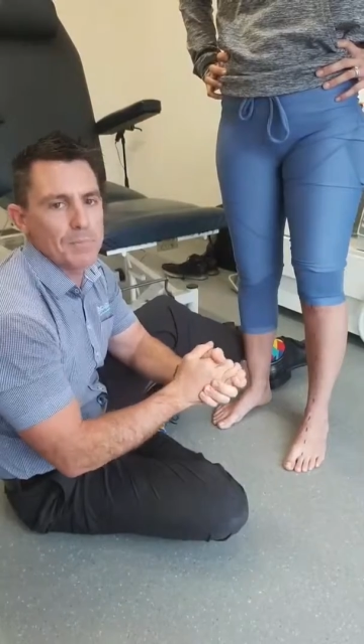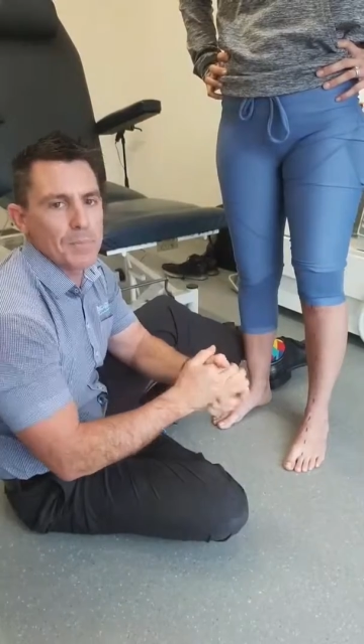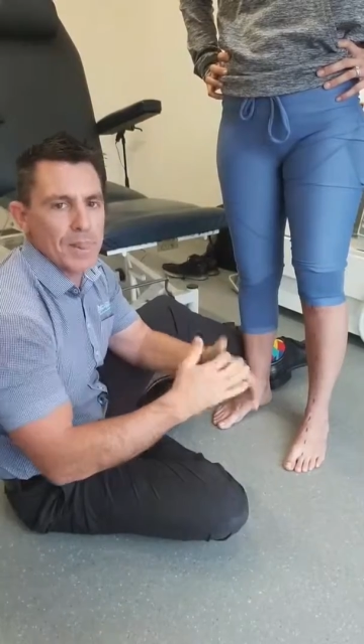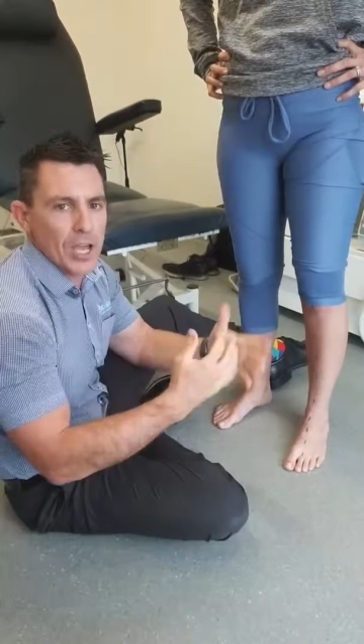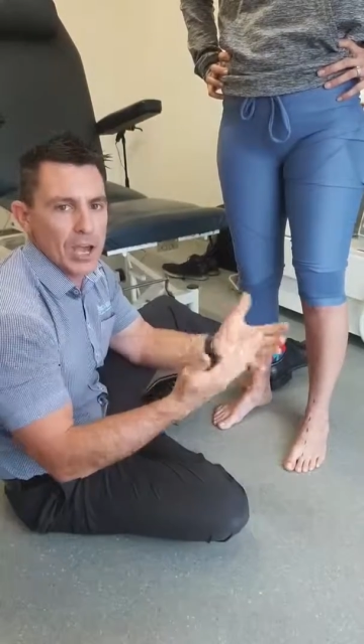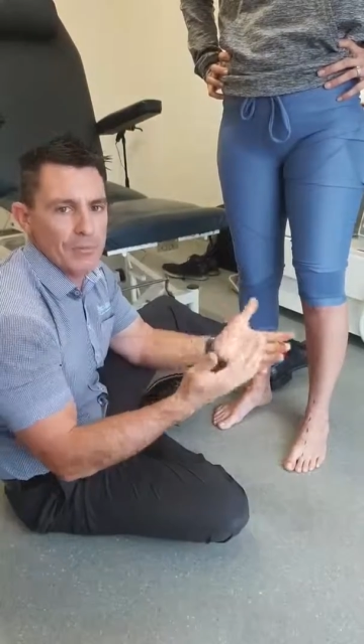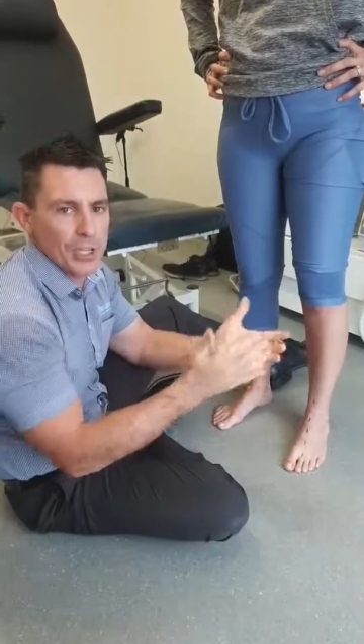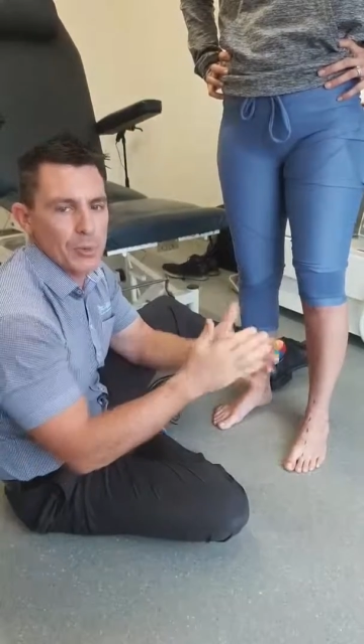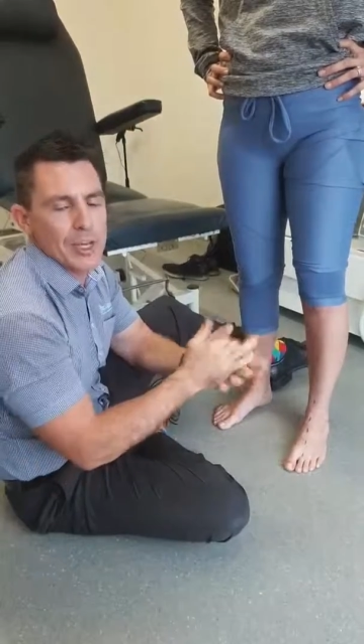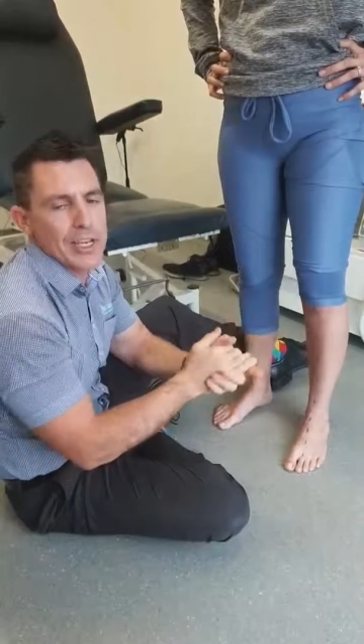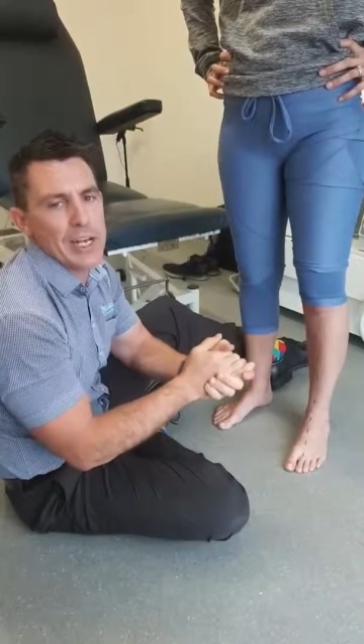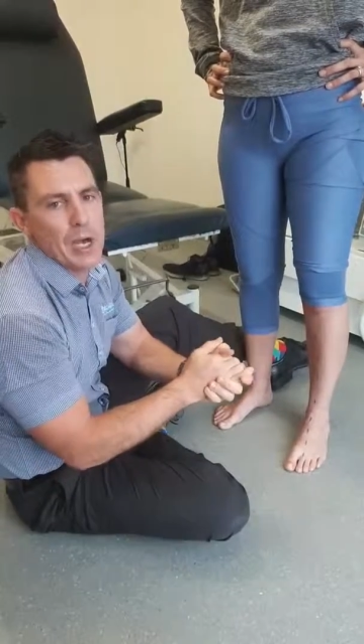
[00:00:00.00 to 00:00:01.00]
and hopefully we
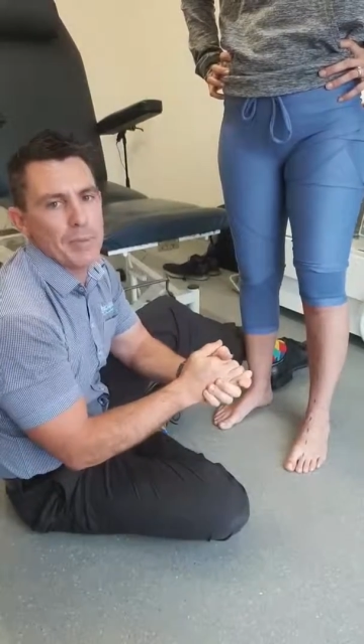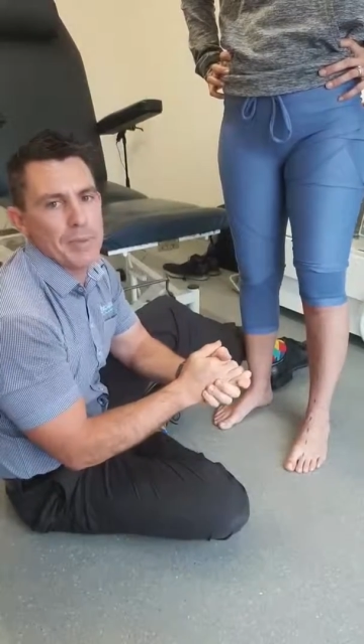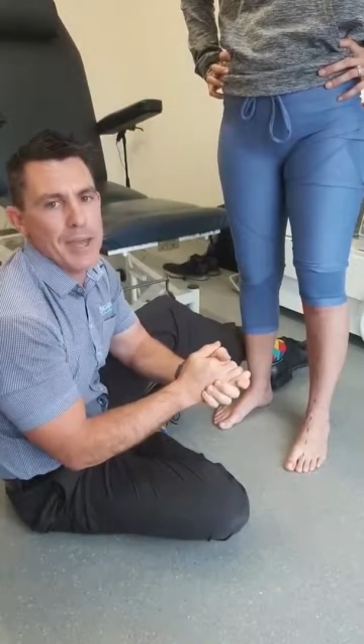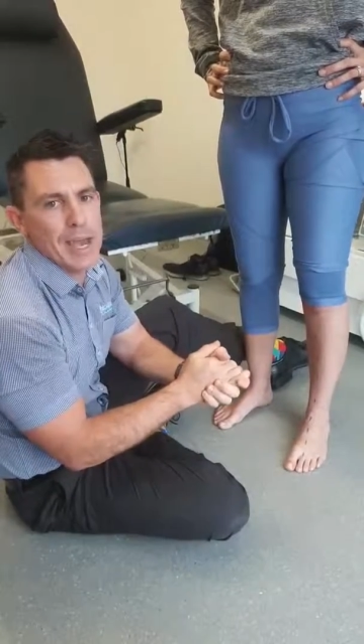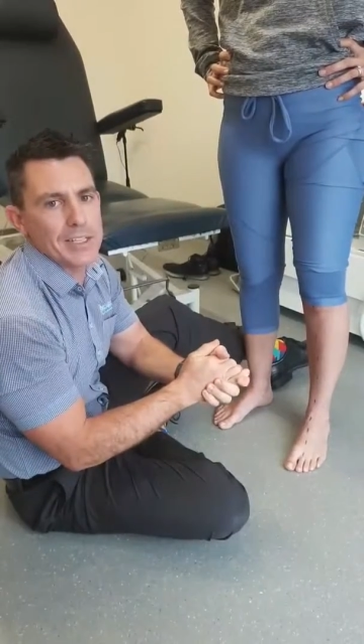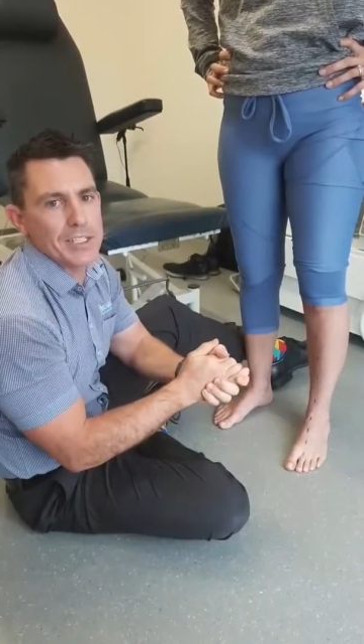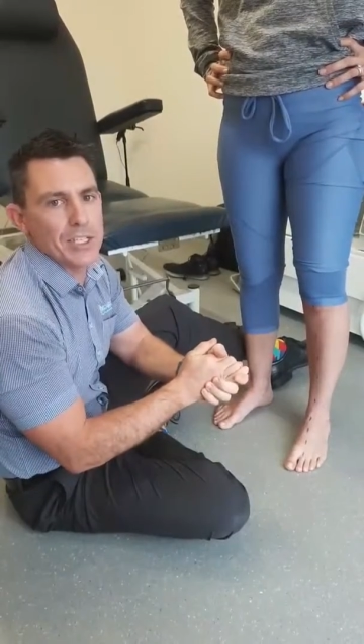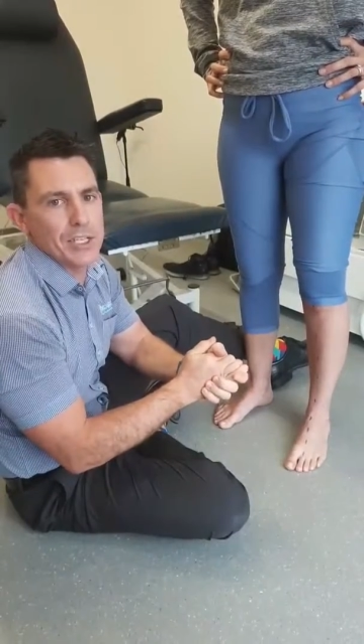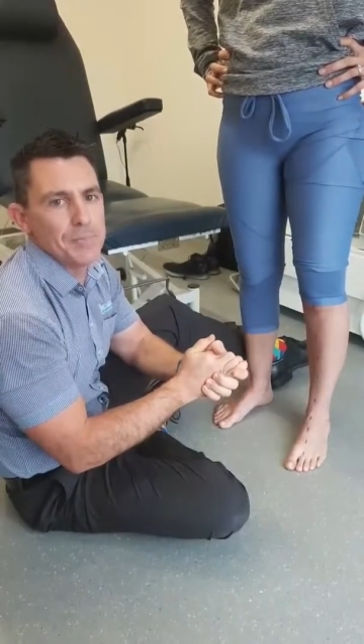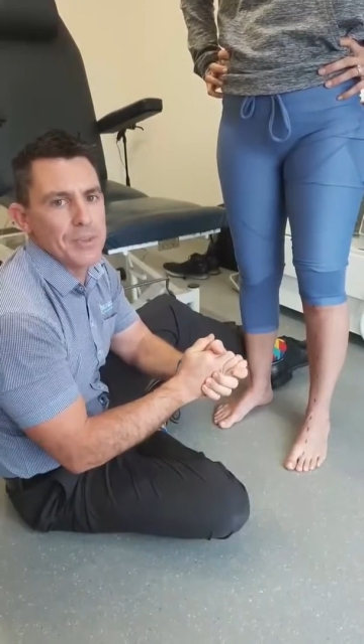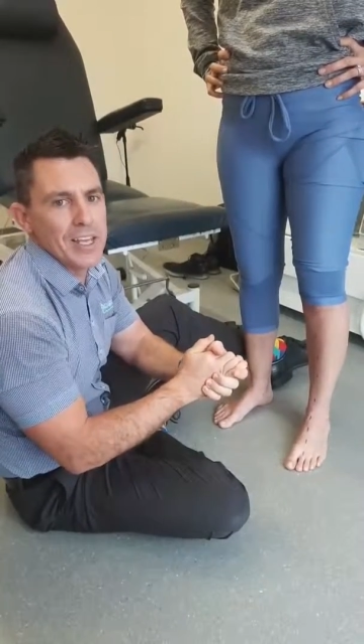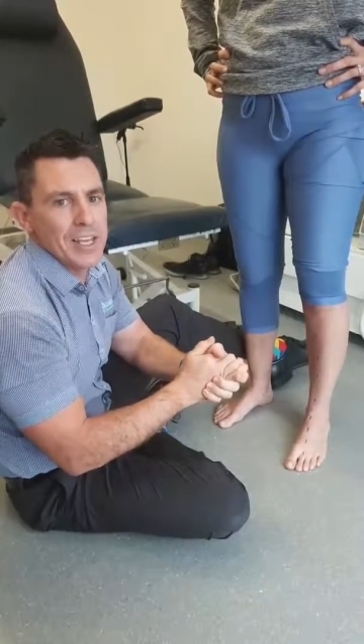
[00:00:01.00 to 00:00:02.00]
can help them out too.